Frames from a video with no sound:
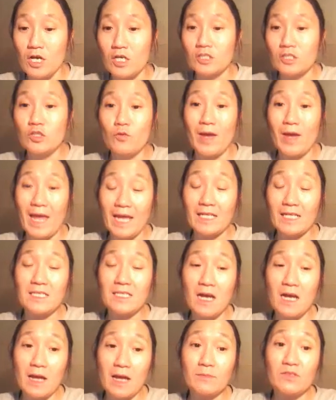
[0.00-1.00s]
So 8
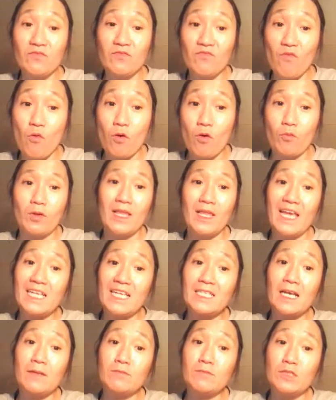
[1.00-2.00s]
times 4, well
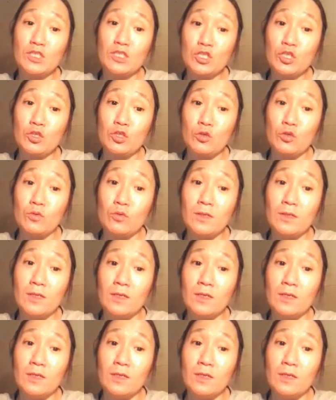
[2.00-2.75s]
8 times 2